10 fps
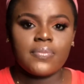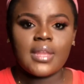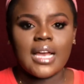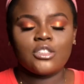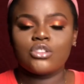
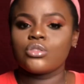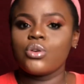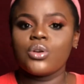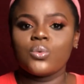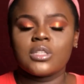I just go
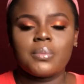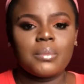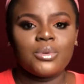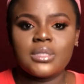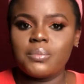in with my
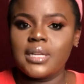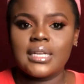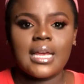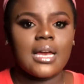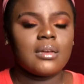beauty
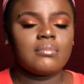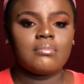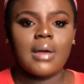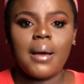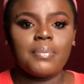blender,
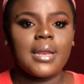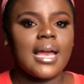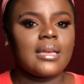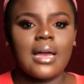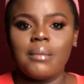apply
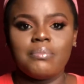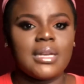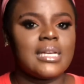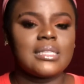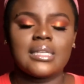and
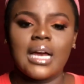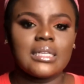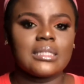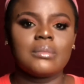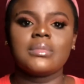blend at the
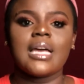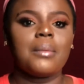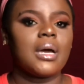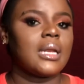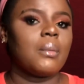same time,
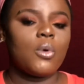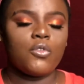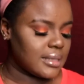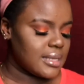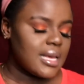and I'm off.
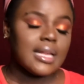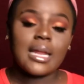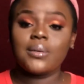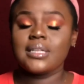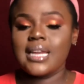
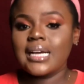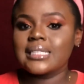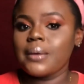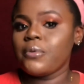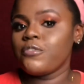Now the next
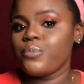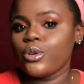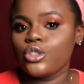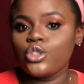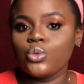type of
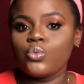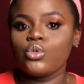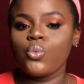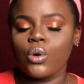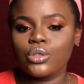brush you would
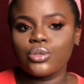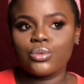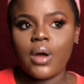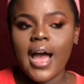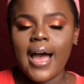want to
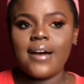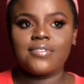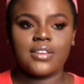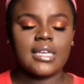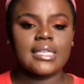have
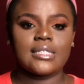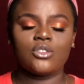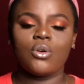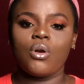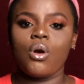is
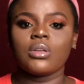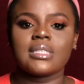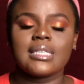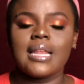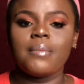your
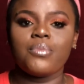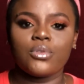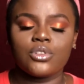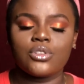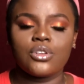concealer
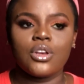brush.